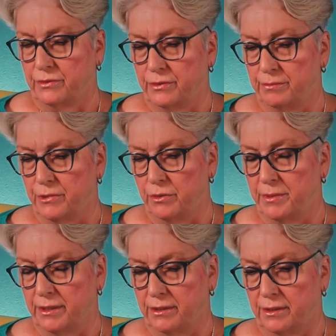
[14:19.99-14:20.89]
for a
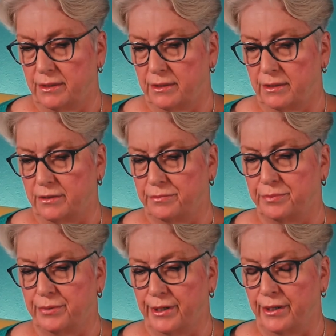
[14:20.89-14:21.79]
moment of
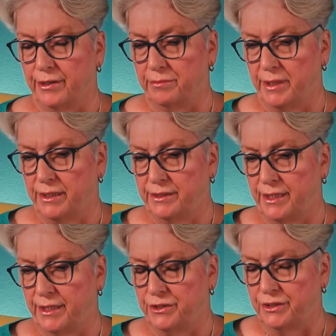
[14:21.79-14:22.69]
prayer and
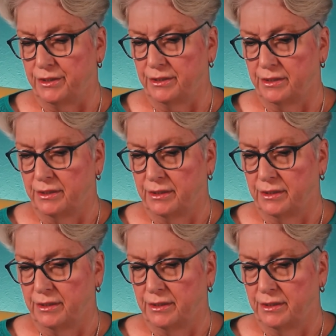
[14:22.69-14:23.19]
meditation.